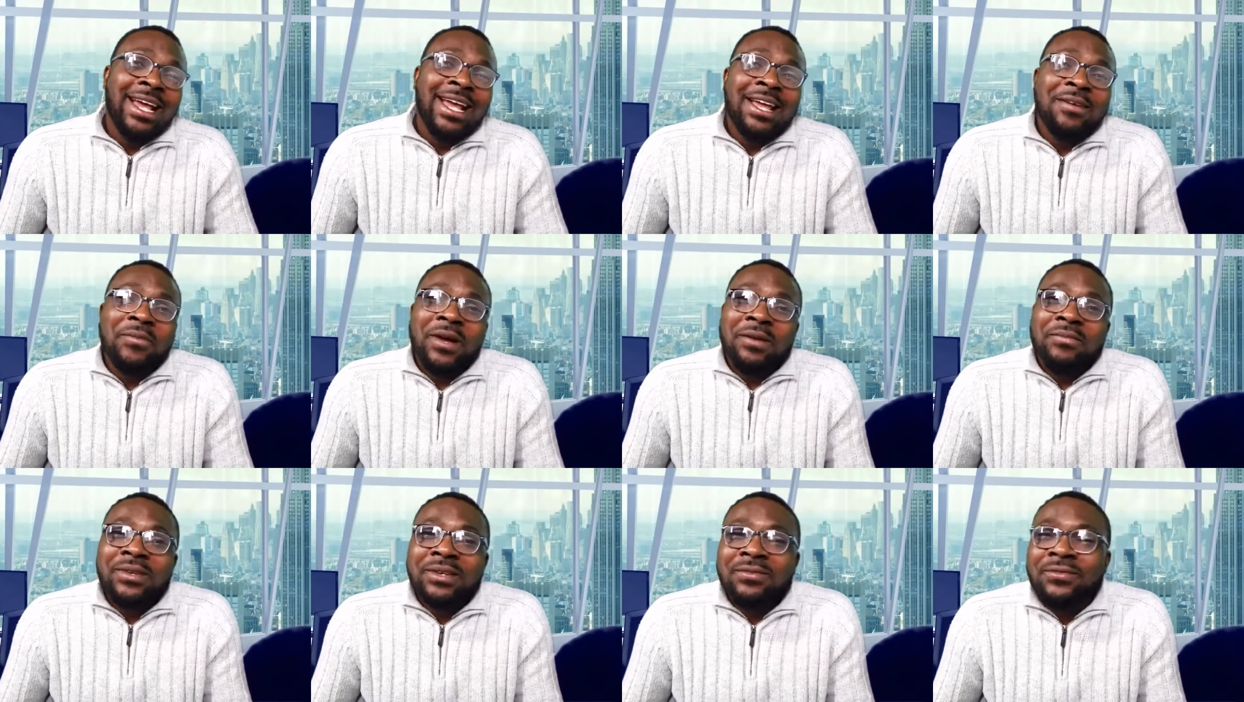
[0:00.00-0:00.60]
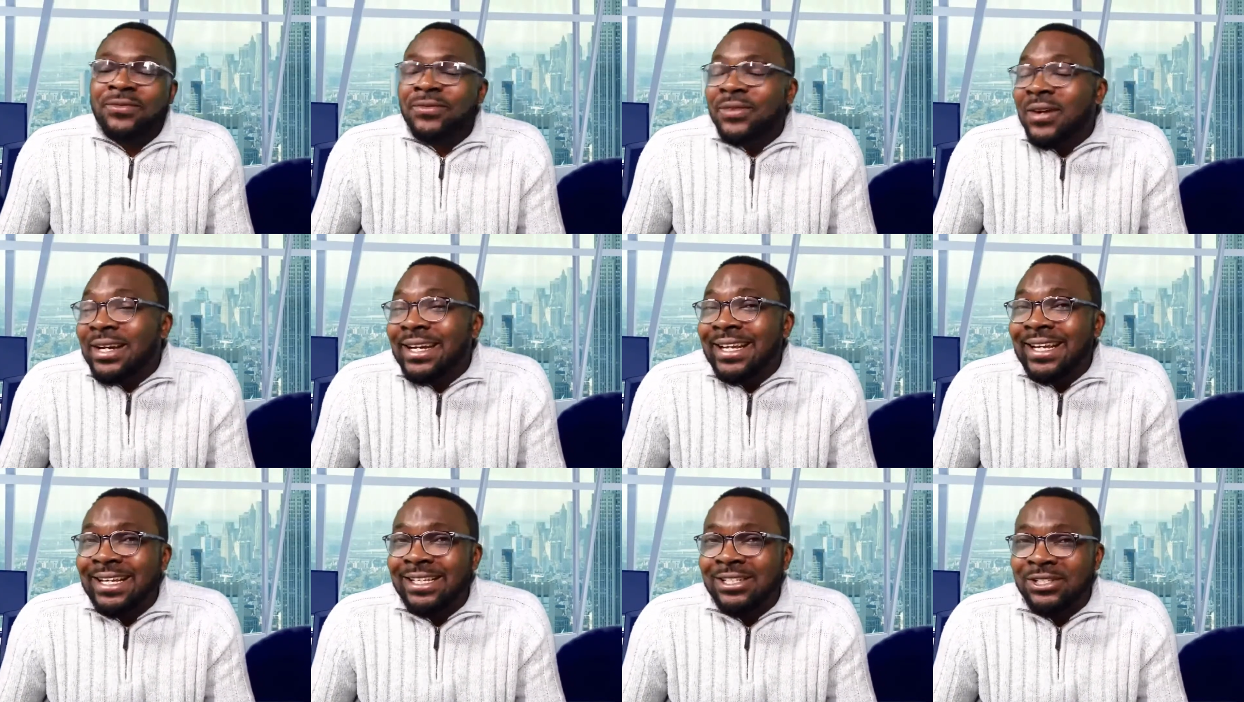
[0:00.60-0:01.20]
It might be
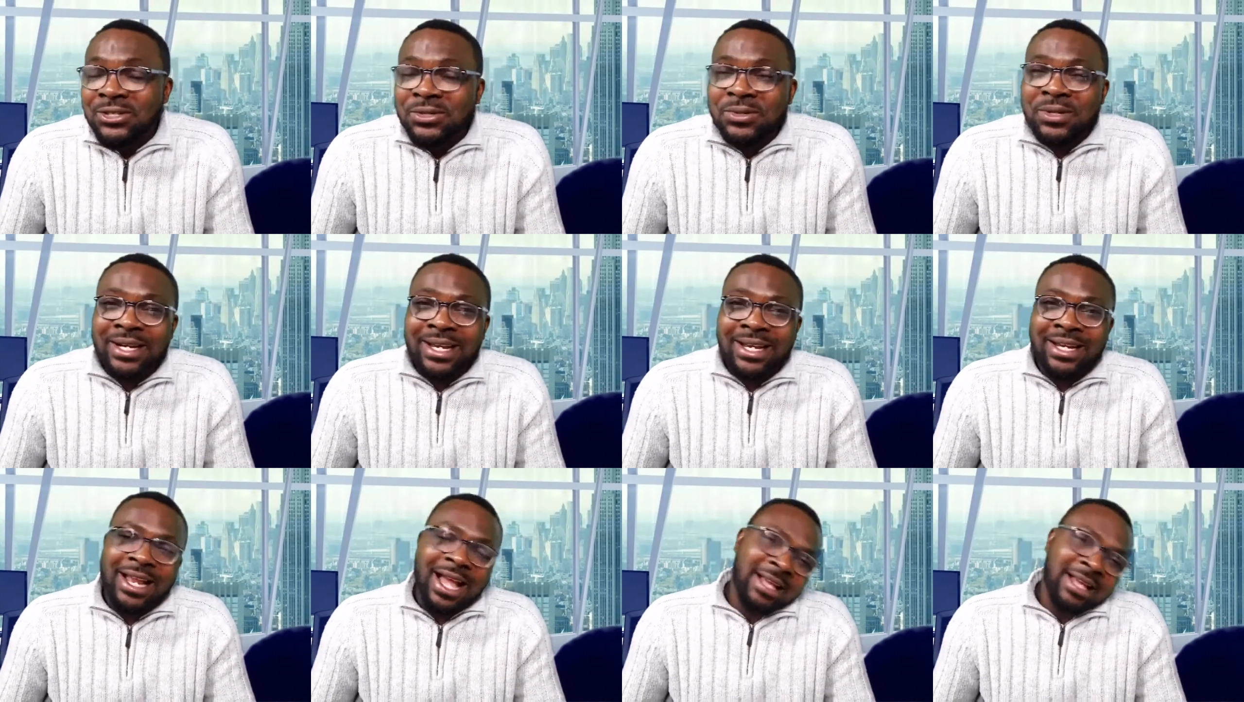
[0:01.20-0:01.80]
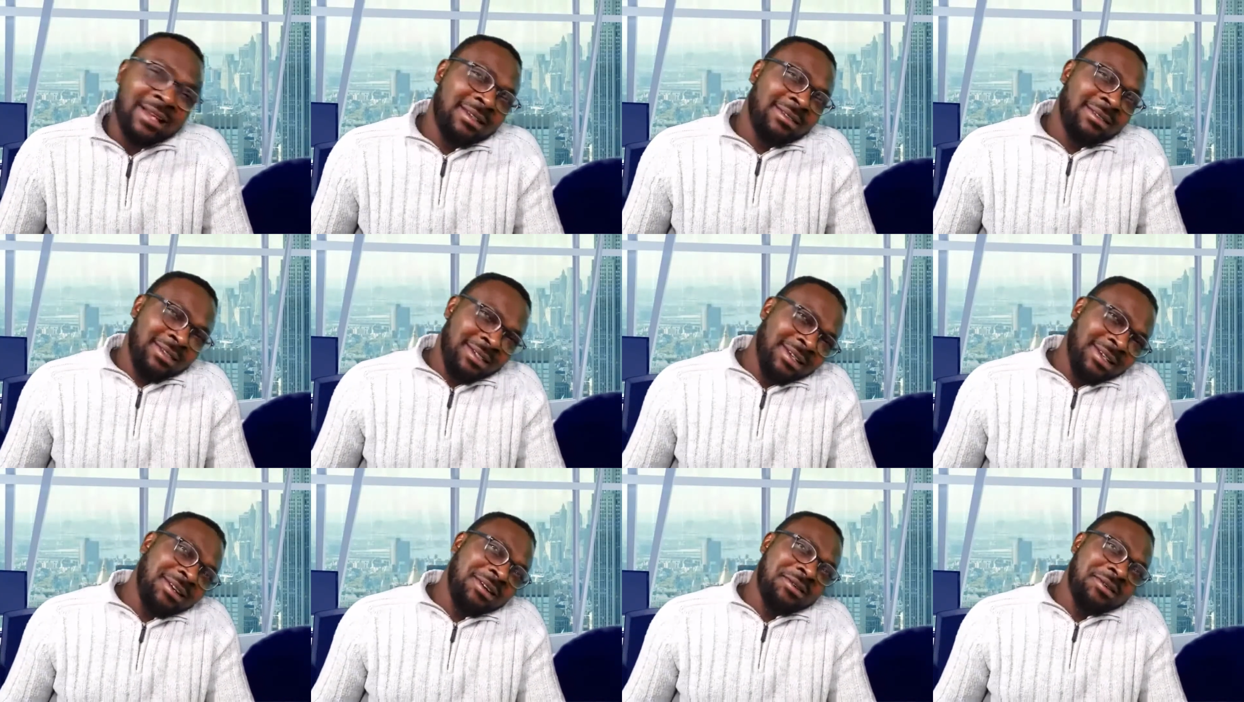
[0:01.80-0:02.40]
funny doing it, like
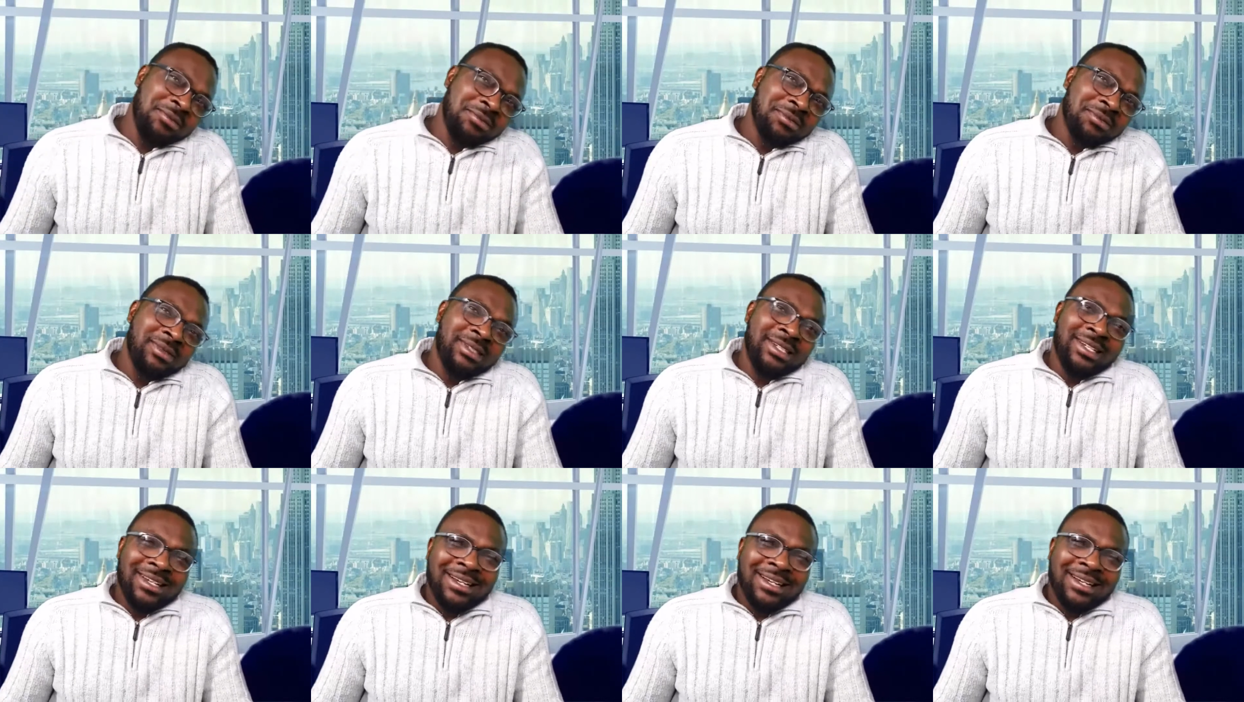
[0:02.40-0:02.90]
oh,